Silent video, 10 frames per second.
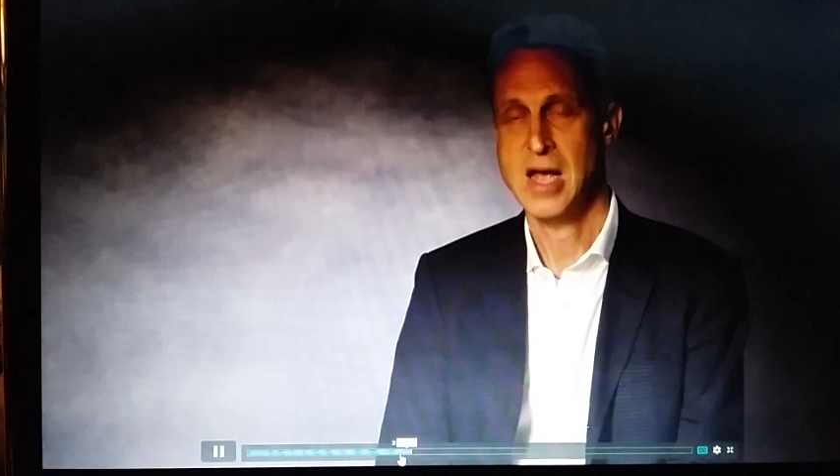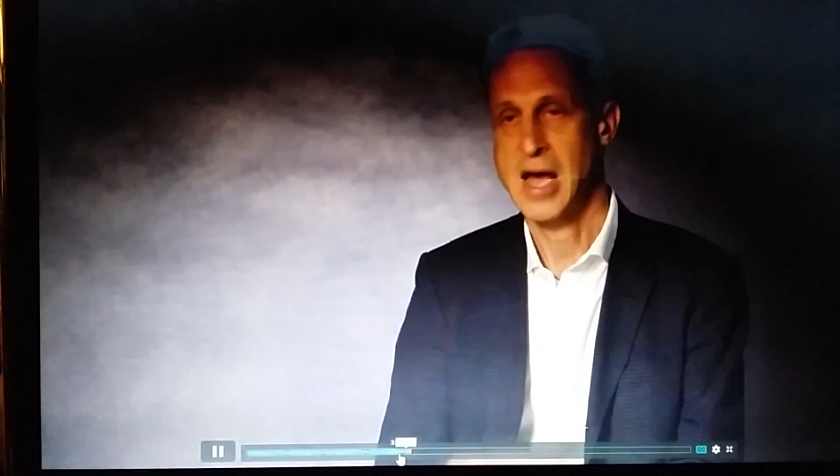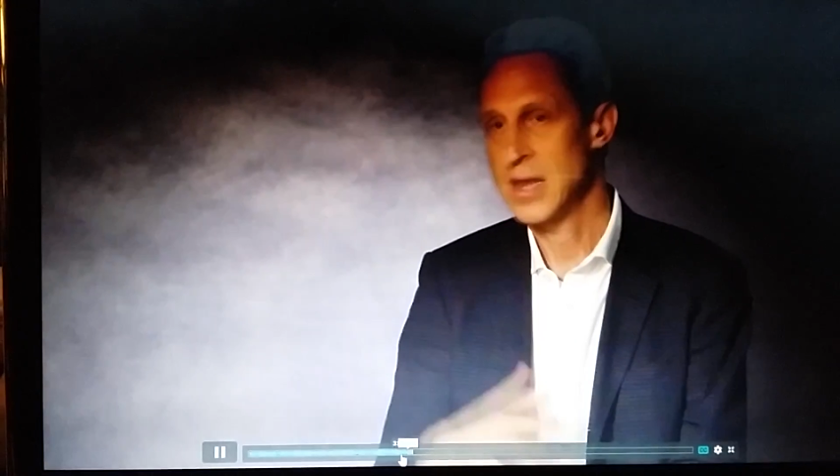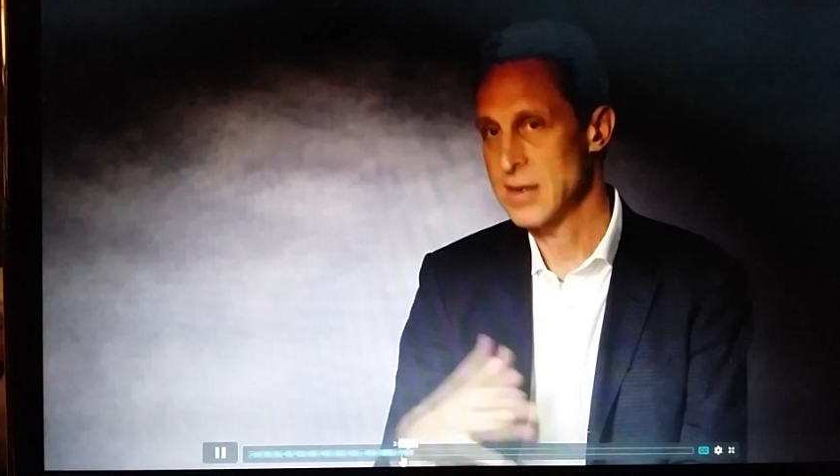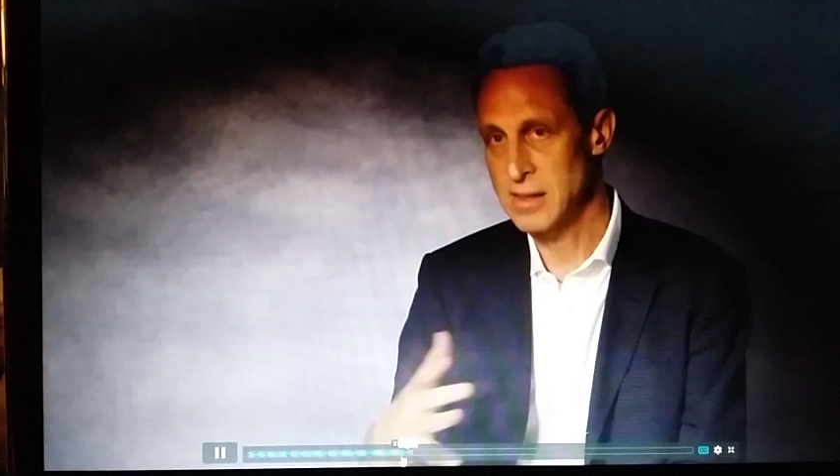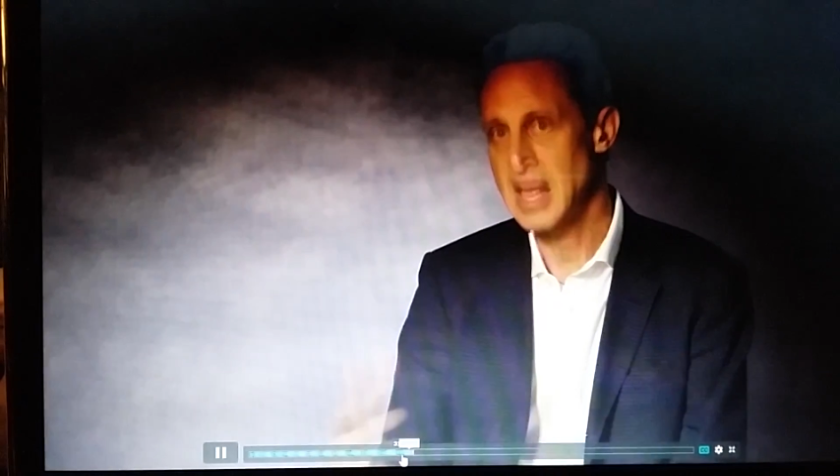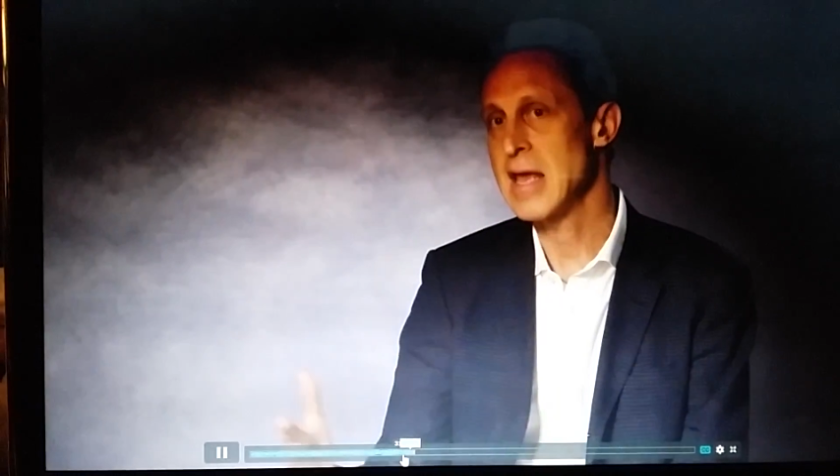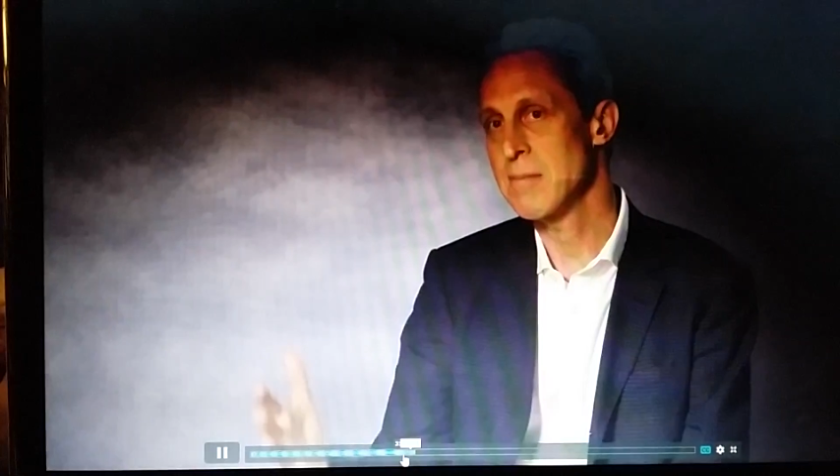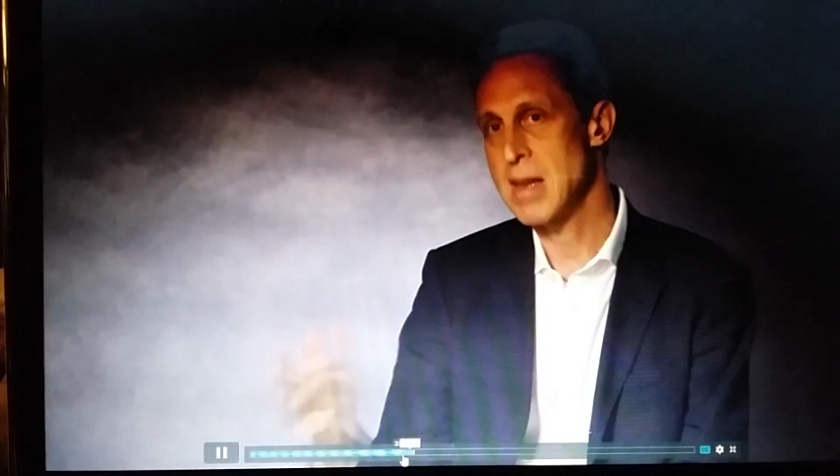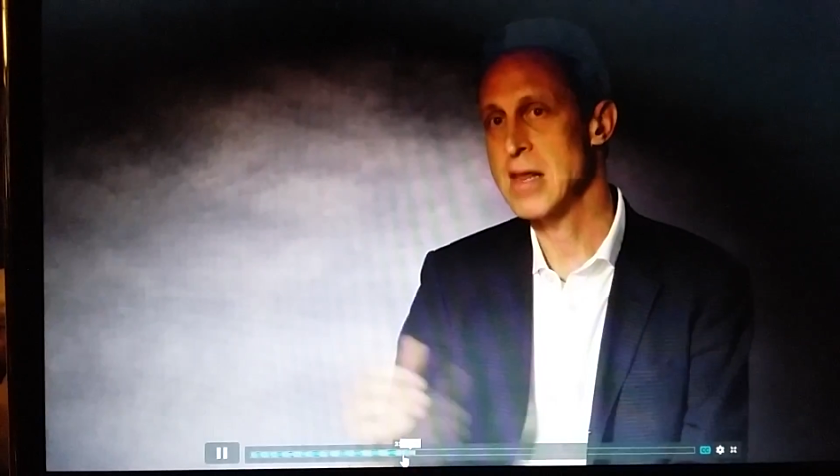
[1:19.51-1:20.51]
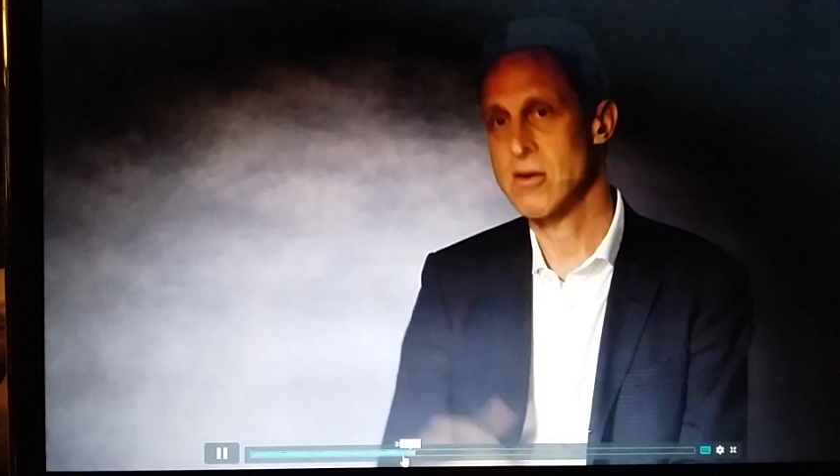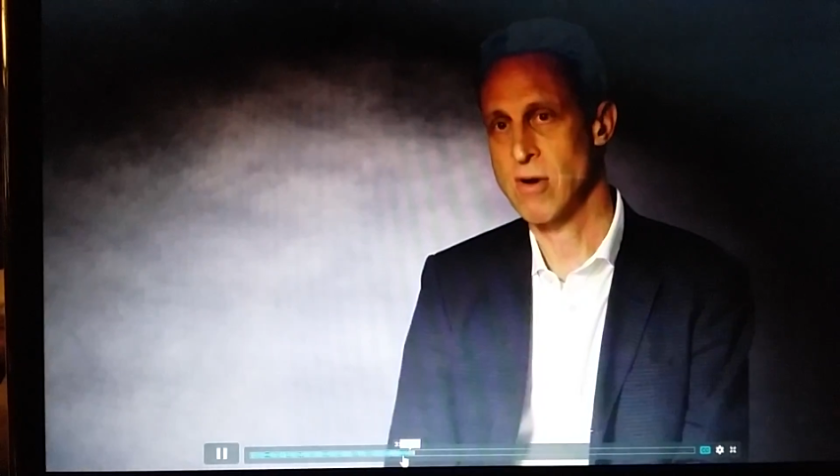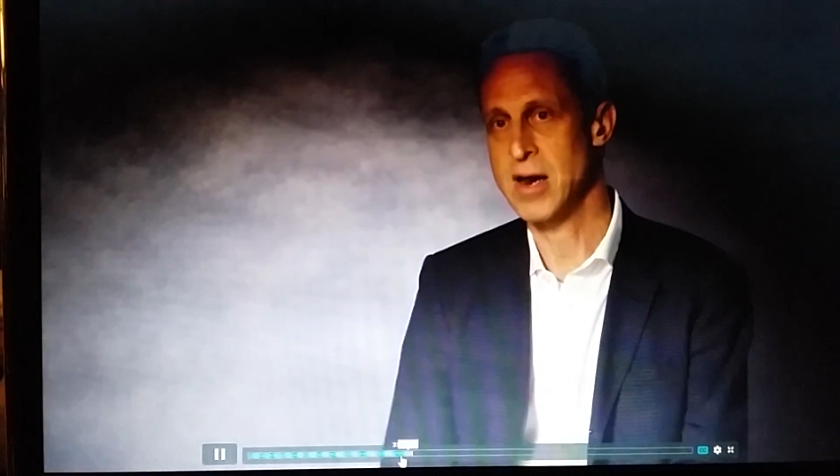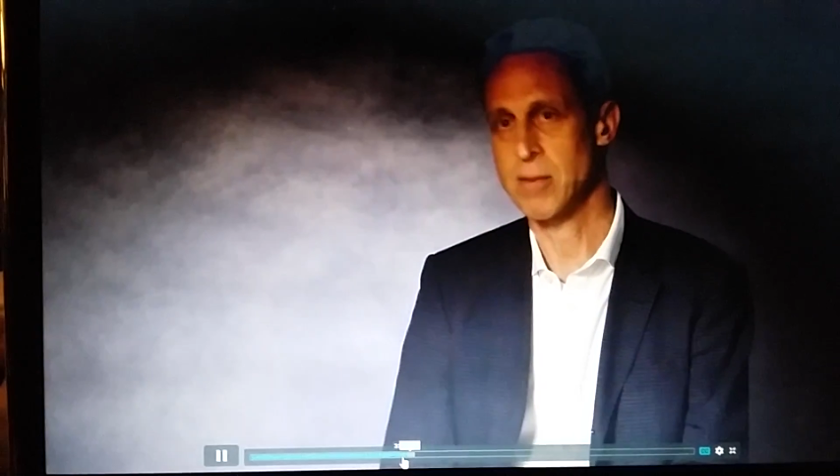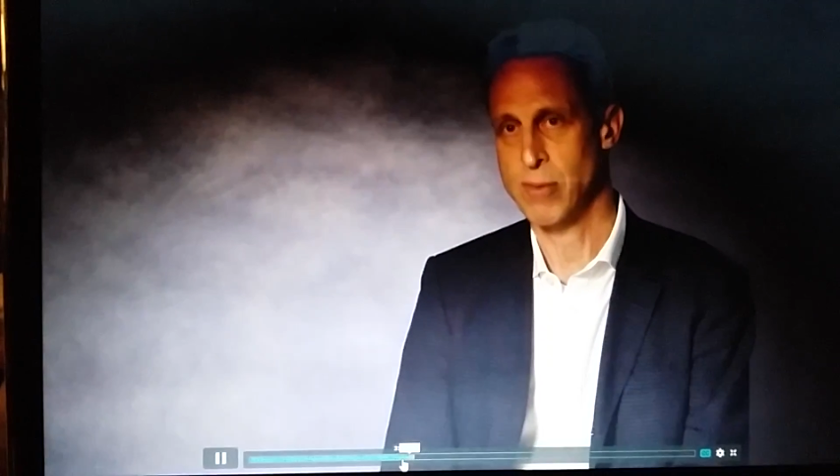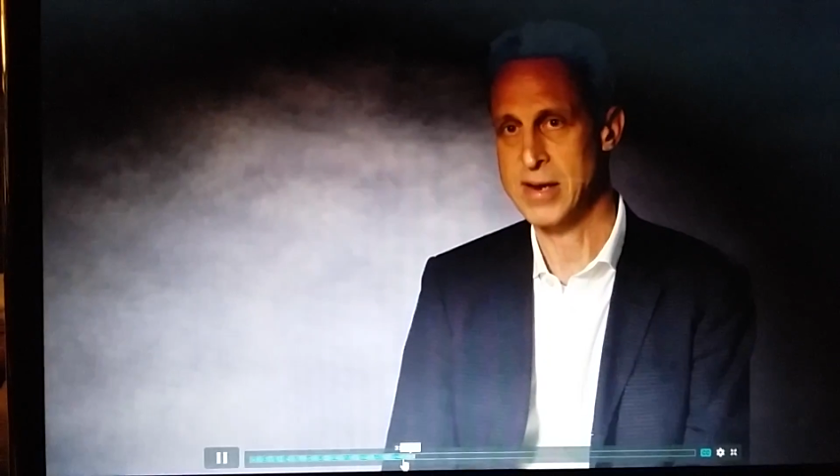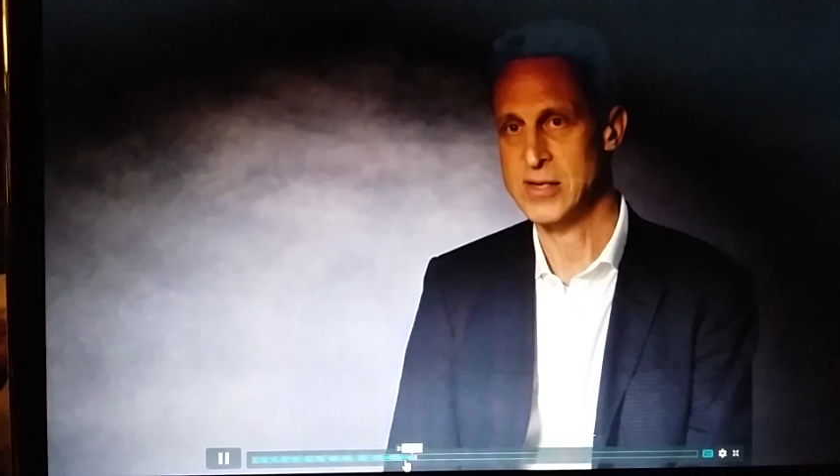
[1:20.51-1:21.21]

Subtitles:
and delay in many chronic brain